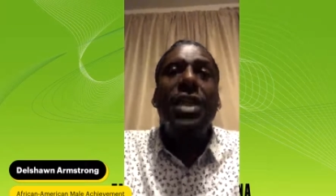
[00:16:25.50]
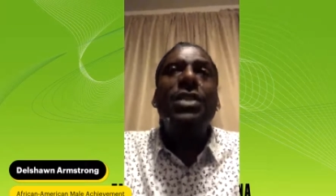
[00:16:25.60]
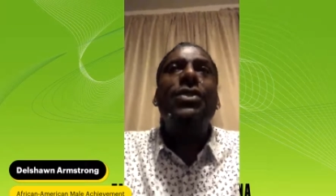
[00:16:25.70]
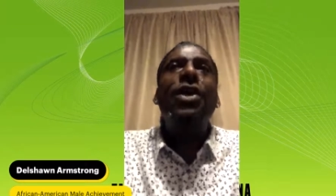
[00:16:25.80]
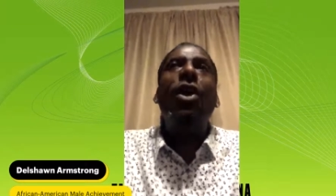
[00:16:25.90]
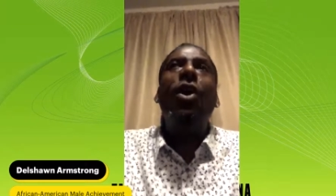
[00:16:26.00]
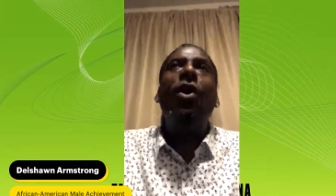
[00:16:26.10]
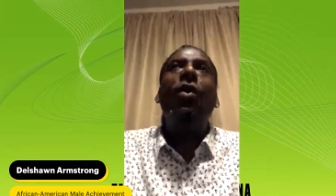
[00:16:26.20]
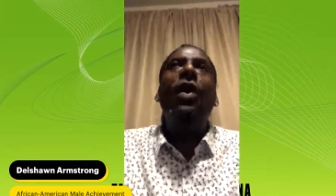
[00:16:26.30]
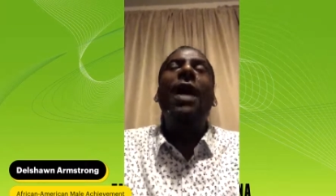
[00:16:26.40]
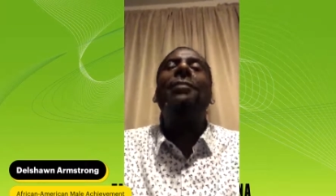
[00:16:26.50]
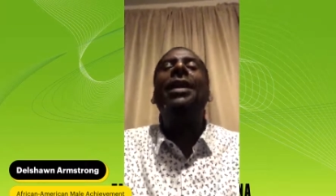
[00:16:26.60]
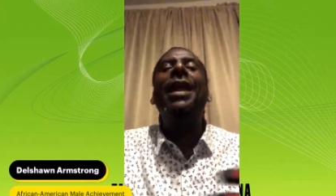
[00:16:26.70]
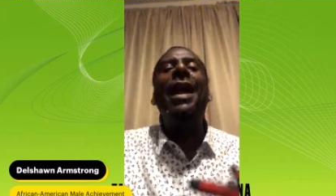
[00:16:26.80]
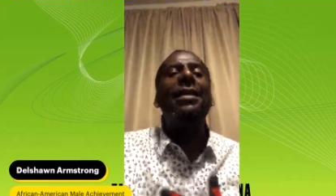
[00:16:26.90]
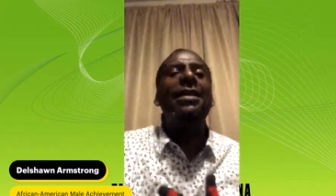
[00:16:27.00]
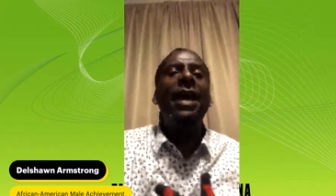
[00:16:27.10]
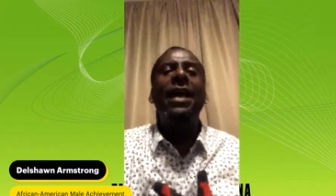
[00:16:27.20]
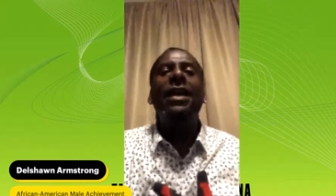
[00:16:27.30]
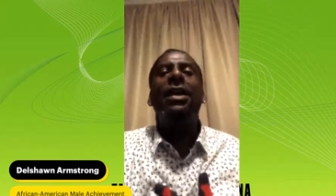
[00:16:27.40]
So I'm glad
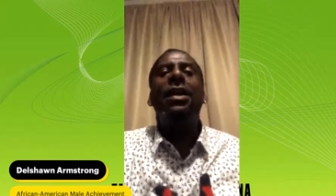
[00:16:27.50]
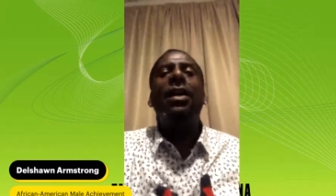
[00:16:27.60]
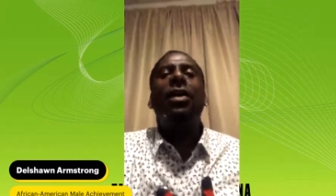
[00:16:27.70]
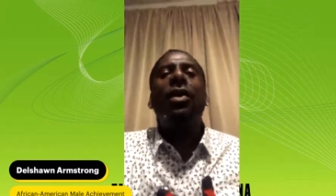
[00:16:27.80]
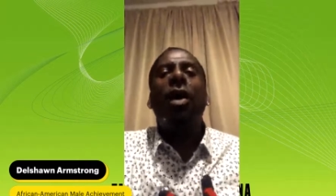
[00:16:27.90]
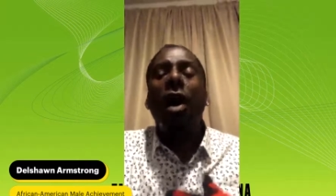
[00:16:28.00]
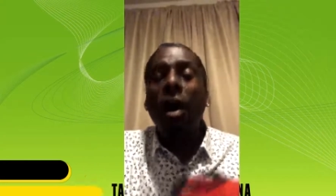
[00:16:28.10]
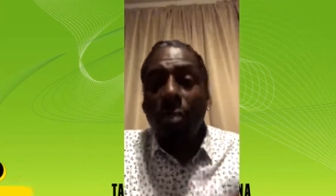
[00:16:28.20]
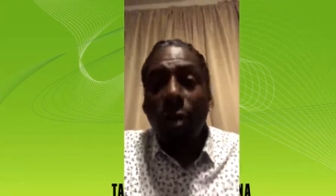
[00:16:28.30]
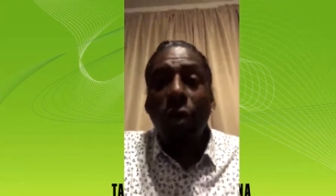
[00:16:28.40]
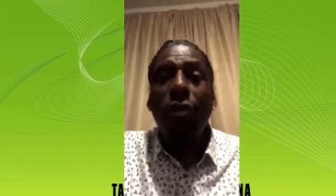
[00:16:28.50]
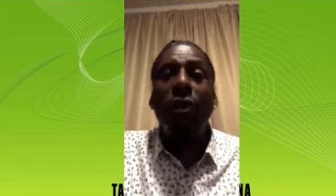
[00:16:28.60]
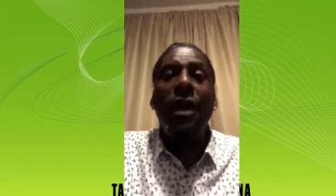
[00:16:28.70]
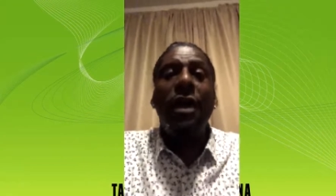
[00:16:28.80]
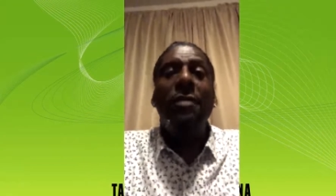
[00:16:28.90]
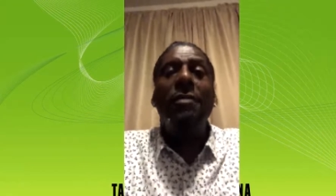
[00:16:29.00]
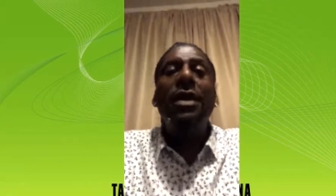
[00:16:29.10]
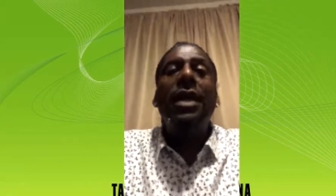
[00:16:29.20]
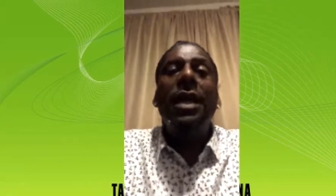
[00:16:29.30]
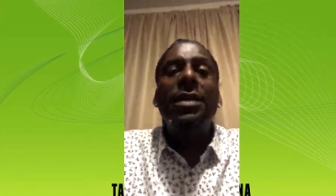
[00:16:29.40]
that our program
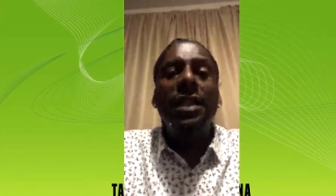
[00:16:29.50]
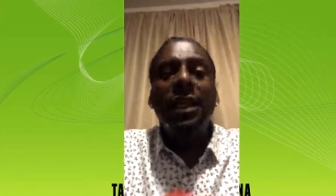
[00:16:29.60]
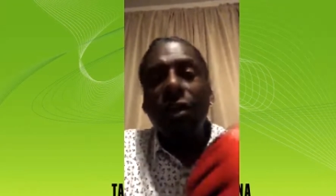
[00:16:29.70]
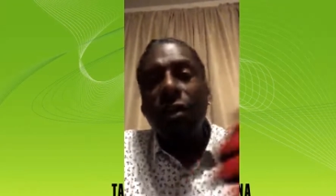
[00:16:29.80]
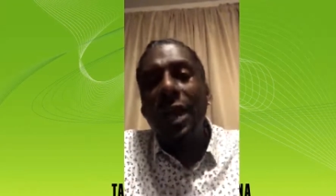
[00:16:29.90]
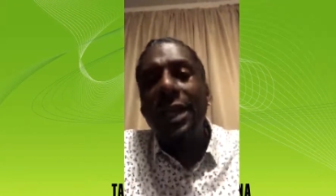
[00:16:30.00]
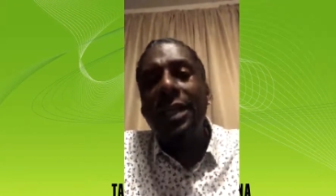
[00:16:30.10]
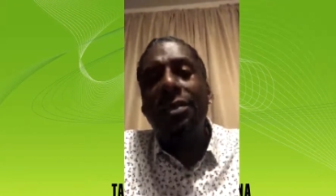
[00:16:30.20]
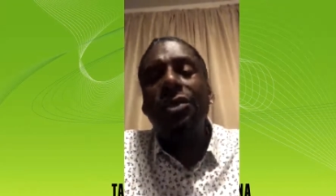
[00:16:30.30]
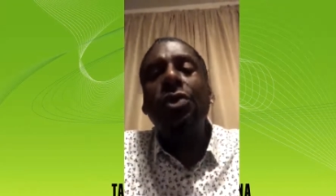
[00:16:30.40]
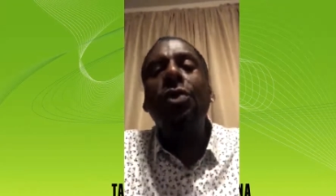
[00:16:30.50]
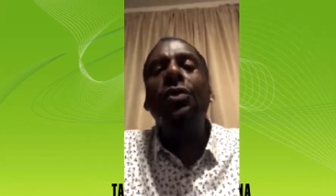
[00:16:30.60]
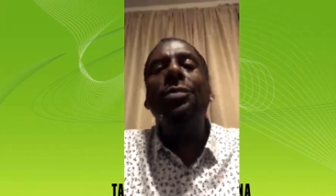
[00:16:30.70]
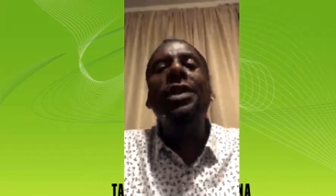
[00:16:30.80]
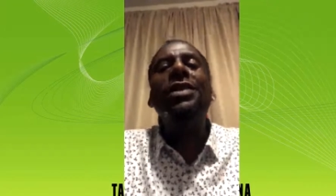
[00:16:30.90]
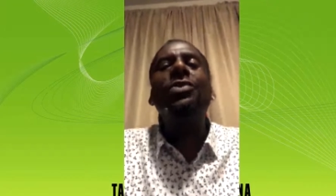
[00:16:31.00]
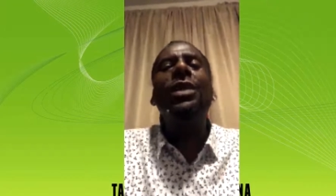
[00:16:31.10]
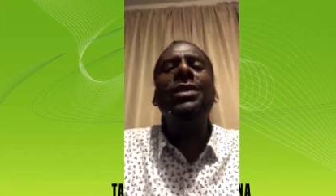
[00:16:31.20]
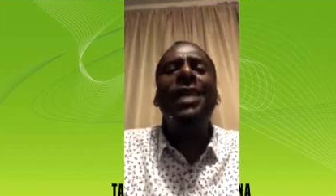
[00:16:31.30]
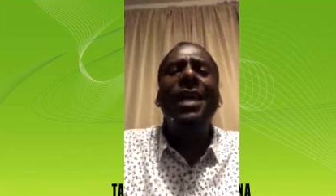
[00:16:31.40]
is integrated in schools because
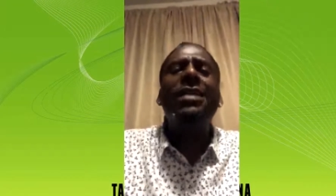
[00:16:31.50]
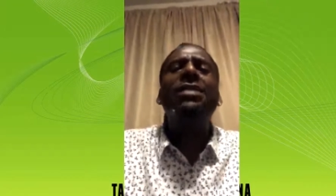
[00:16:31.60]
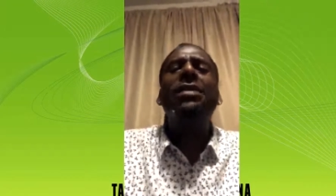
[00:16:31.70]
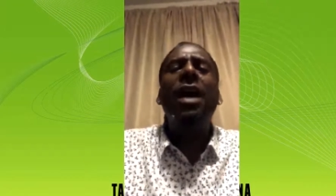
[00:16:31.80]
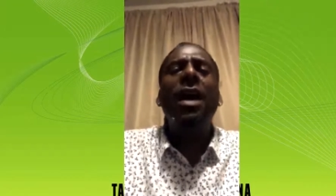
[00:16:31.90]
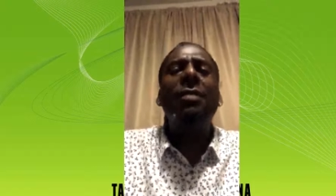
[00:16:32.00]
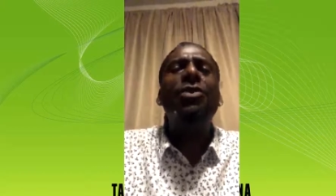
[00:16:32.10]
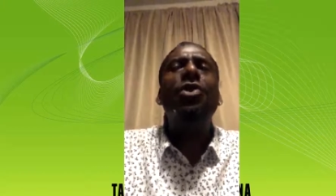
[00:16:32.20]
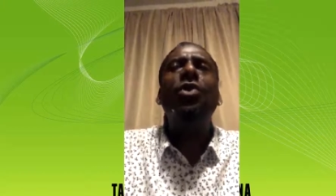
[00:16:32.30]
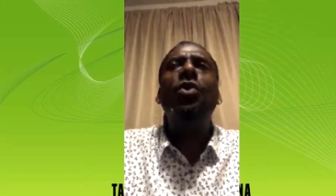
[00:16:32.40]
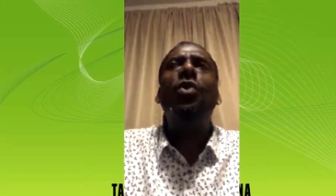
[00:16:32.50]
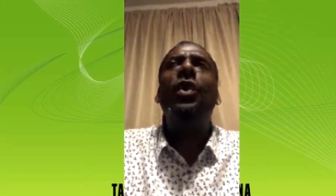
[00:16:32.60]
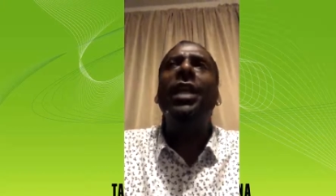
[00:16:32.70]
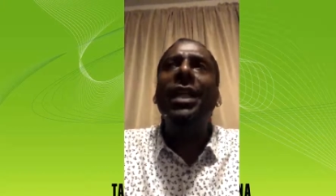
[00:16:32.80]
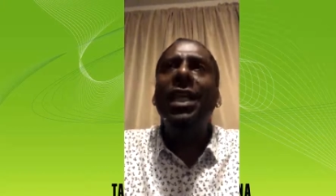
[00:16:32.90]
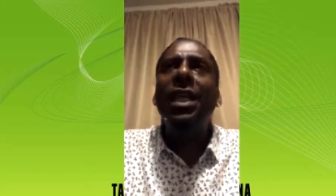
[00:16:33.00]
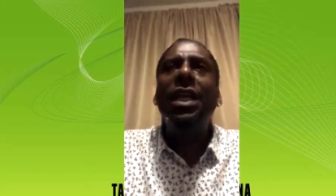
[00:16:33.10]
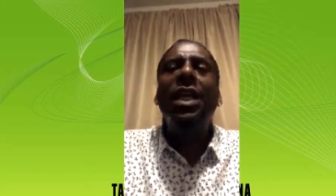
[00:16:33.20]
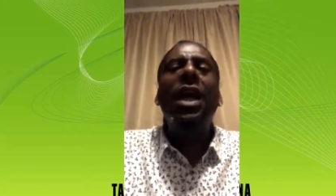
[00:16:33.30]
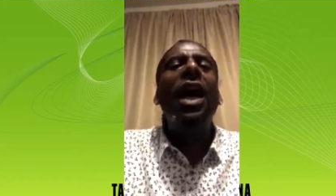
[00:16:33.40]
we take the time to really
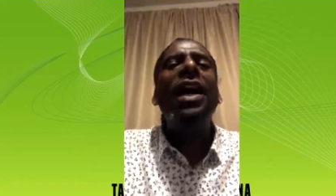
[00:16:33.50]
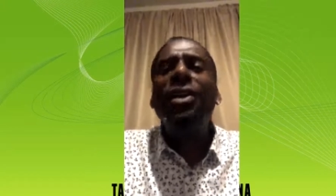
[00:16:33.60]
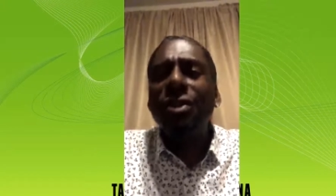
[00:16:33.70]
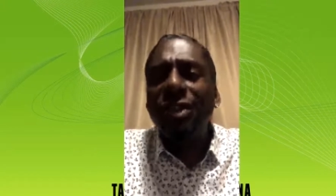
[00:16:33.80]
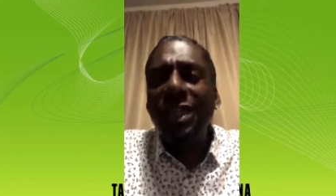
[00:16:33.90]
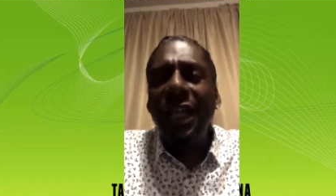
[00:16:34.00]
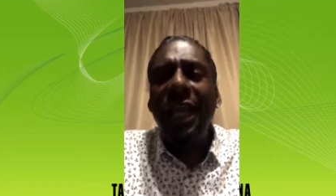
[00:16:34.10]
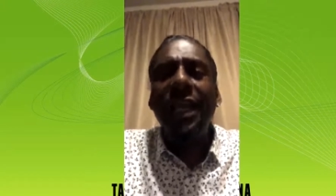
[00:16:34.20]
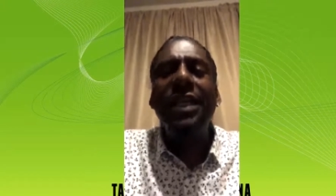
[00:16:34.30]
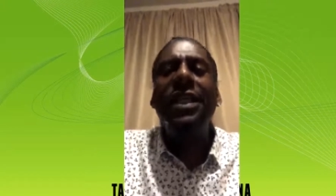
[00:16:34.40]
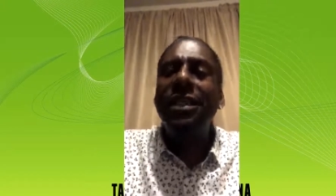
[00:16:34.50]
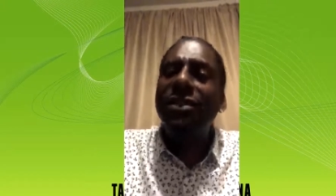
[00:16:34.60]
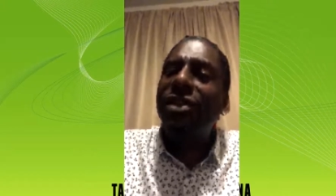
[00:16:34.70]
understand and get to